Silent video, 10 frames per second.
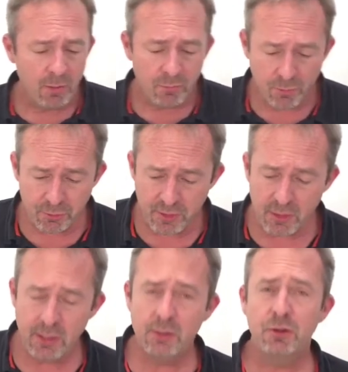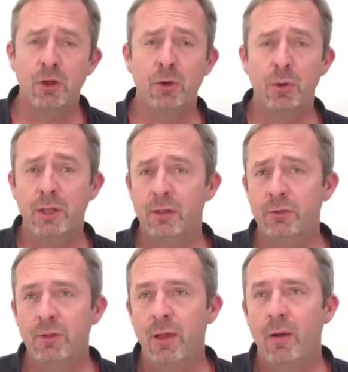first thing you need to know
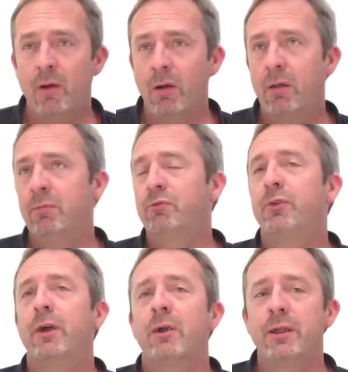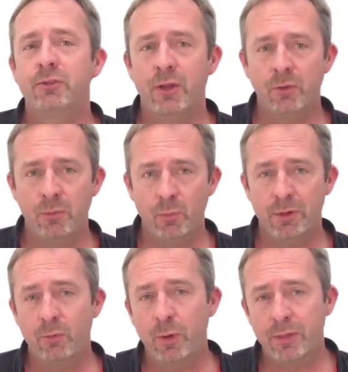is very
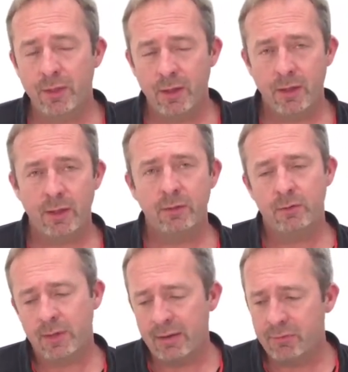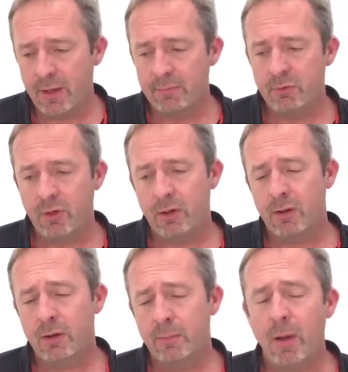seldom with lifelines
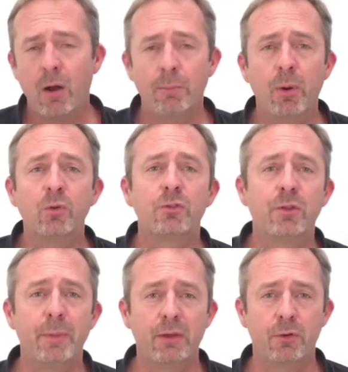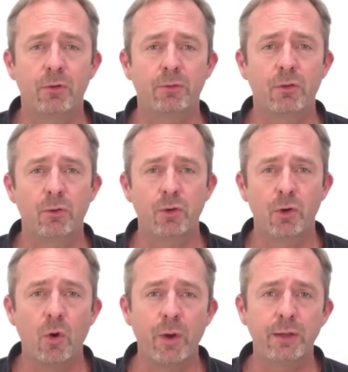are boats symmetrical. So
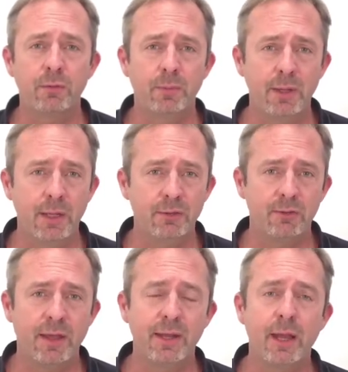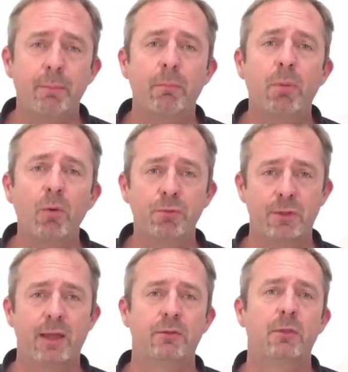you're going to be setting up both
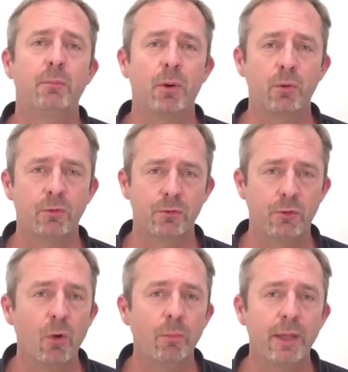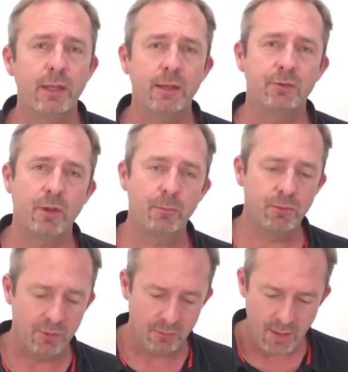sides of the boat. Don't make any
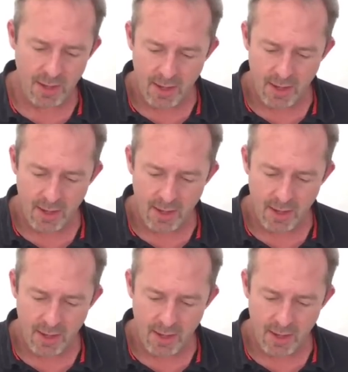assumptions.